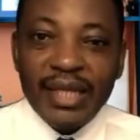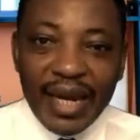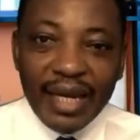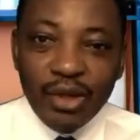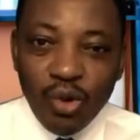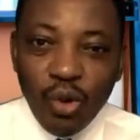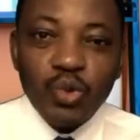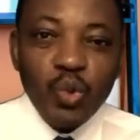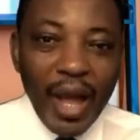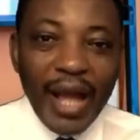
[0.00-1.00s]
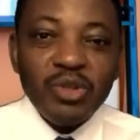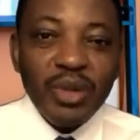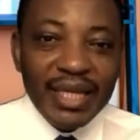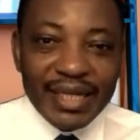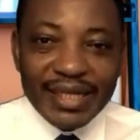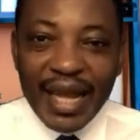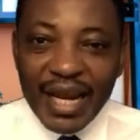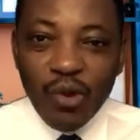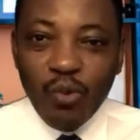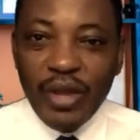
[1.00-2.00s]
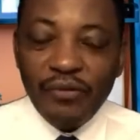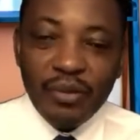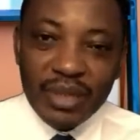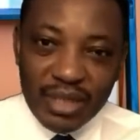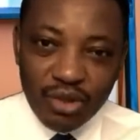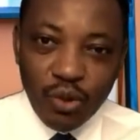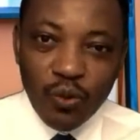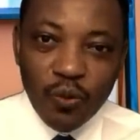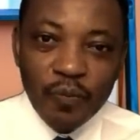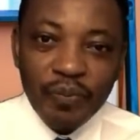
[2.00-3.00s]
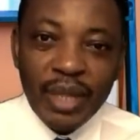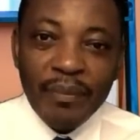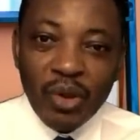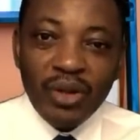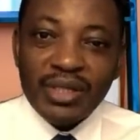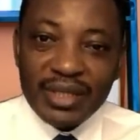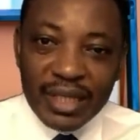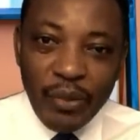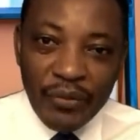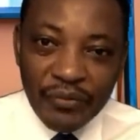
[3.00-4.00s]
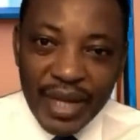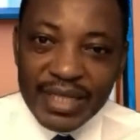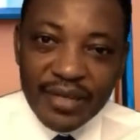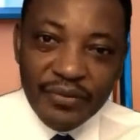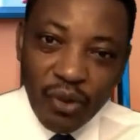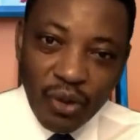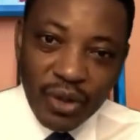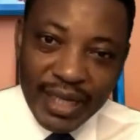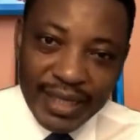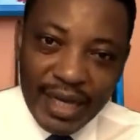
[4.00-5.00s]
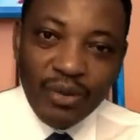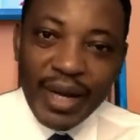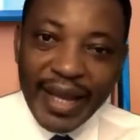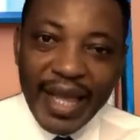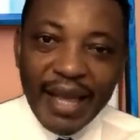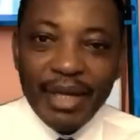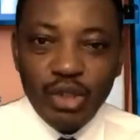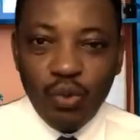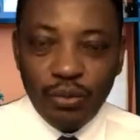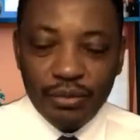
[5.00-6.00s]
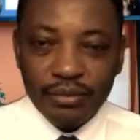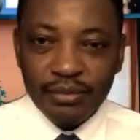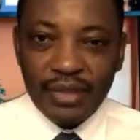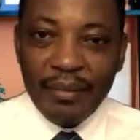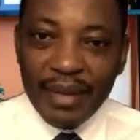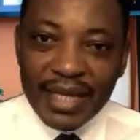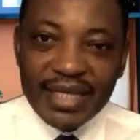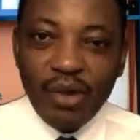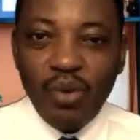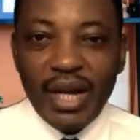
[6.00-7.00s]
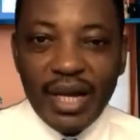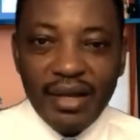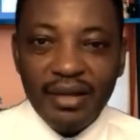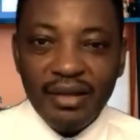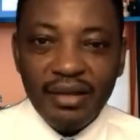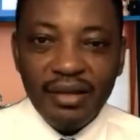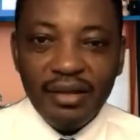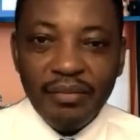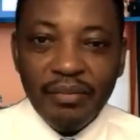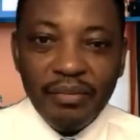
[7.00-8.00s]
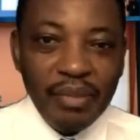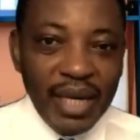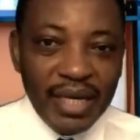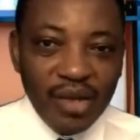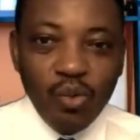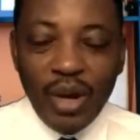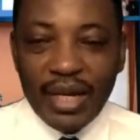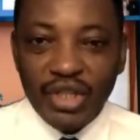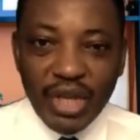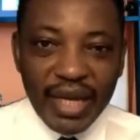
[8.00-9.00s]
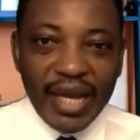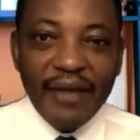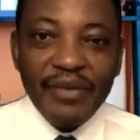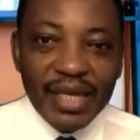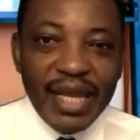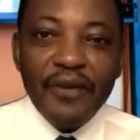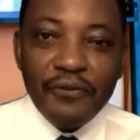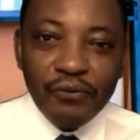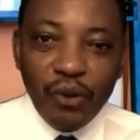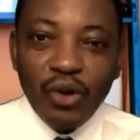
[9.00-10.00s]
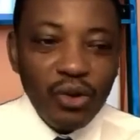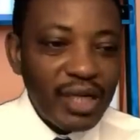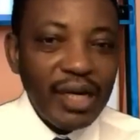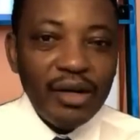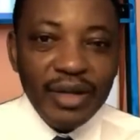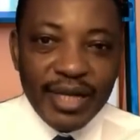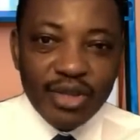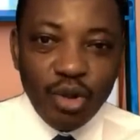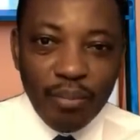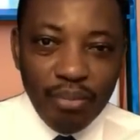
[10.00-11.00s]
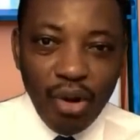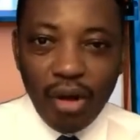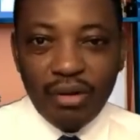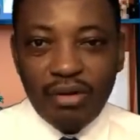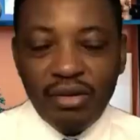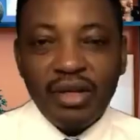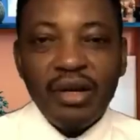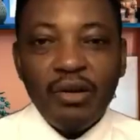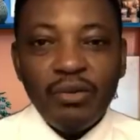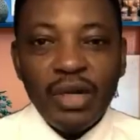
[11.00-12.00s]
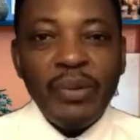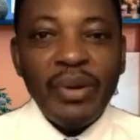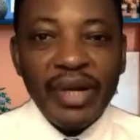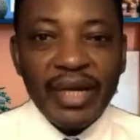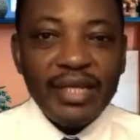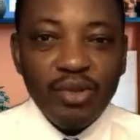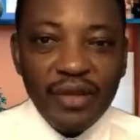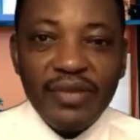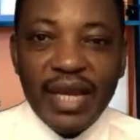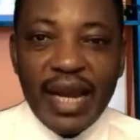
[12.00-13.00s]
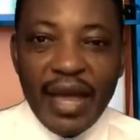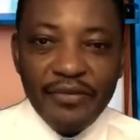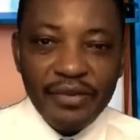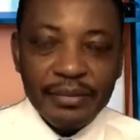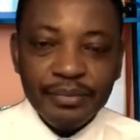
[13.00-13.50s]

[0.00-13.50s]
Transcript: There are those who actually ran away from this struggle because they were fighting on the ground like Ayabacho, Ebenezer Akwanga, Benedikwa, Shea Kabi. They fought on the ground. They saw blood on the ground. They were ready to give their life.